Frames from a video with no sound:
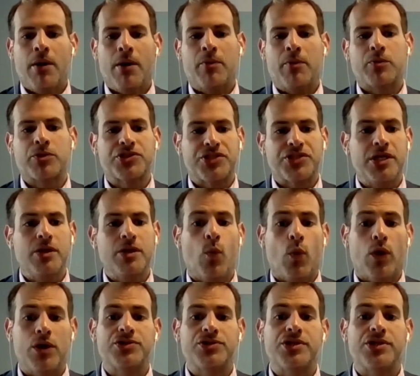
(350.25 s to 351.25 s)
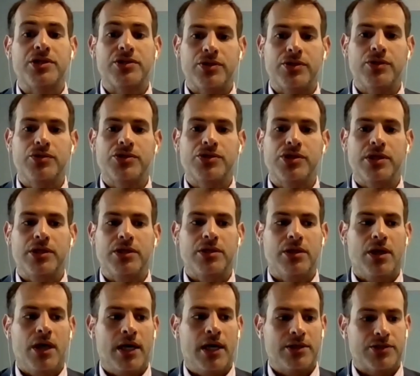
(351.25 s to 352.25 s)
But we're seeing onesie,
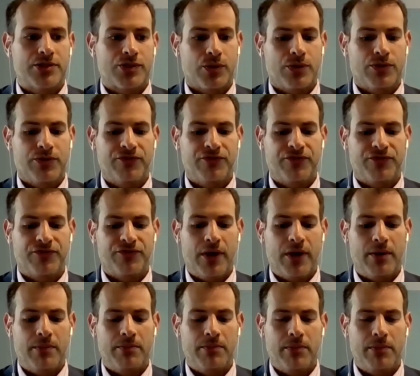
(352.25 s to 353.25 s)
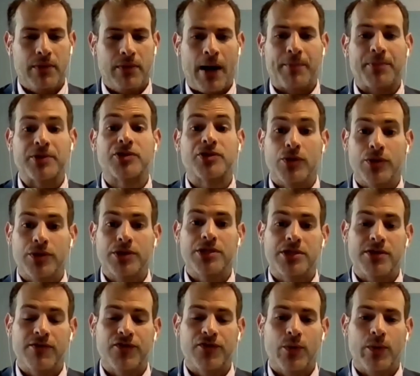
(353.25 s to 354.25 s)
twosie sort of opportunities,
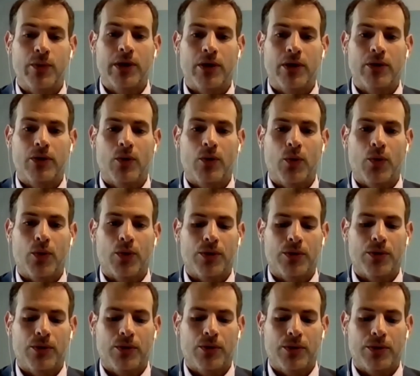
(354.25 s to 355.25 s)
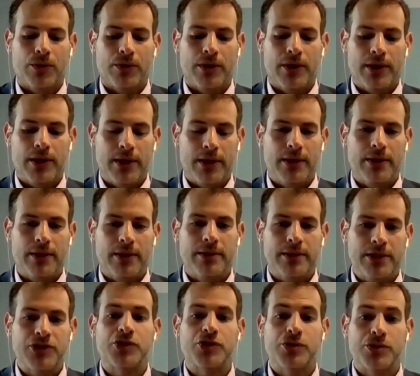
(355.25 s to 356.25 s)
if you will, or
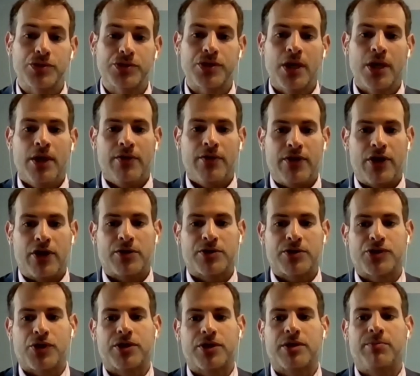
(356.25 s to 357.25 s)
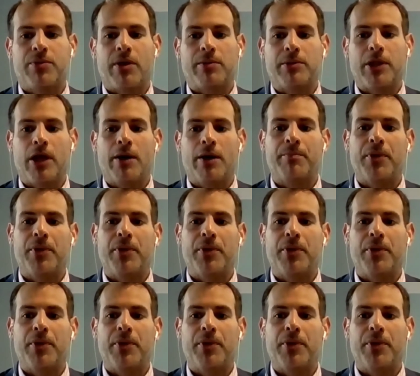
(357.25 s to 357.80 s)
issues that are starting to bubble up.